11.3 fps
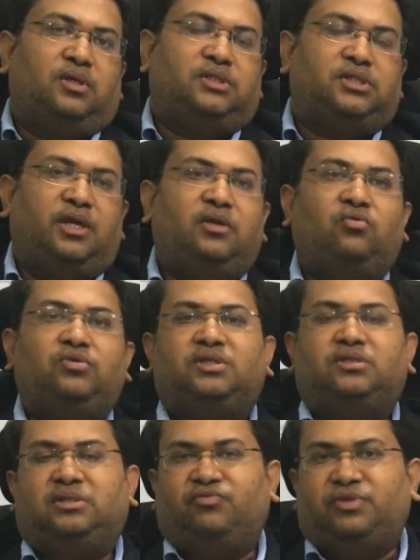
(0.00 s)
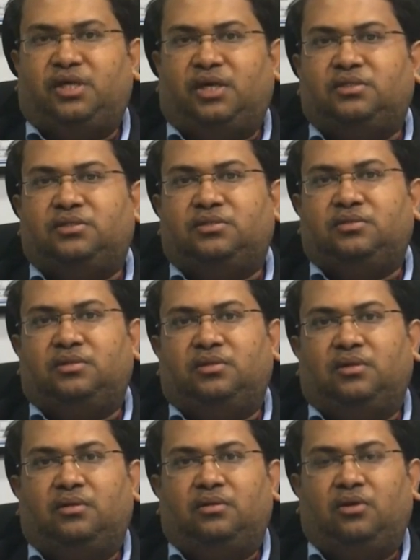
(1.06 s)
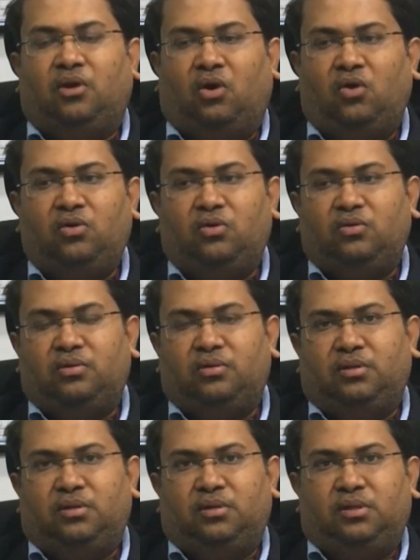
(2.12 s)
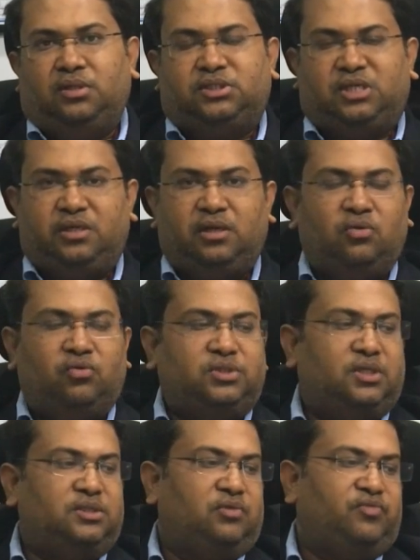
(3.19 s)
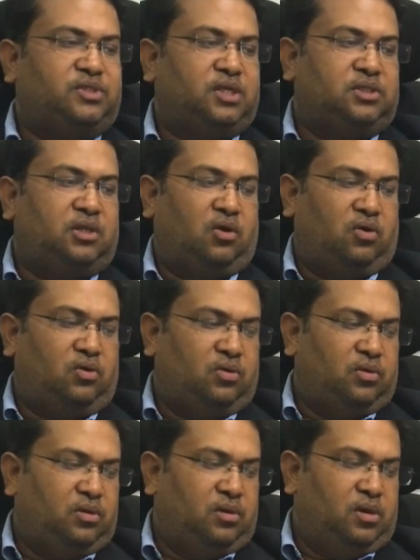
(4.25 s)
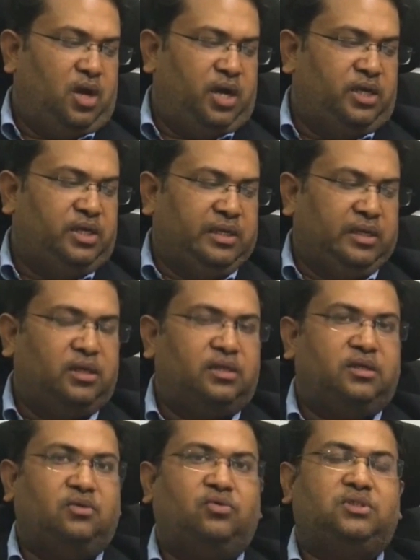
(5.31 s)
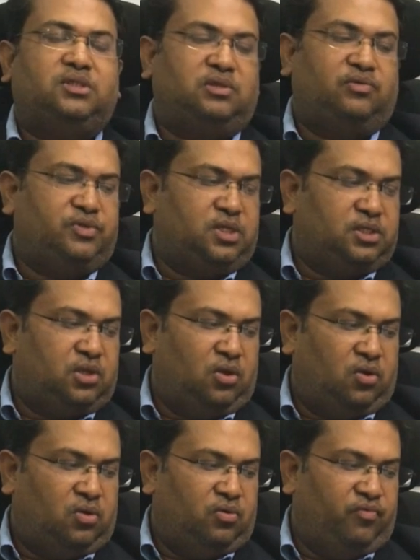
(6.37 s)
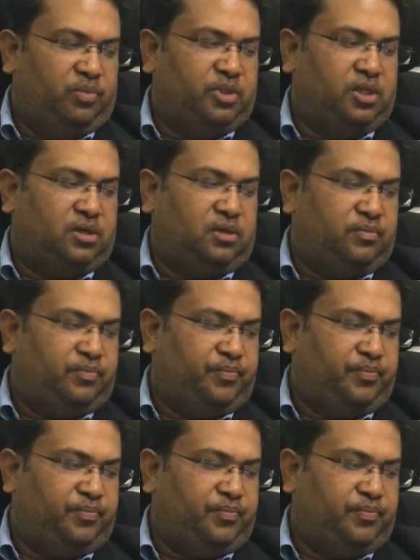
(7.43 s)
state goods and service tax law, central goods and service tax law, and integrated goods and service tax law will be there.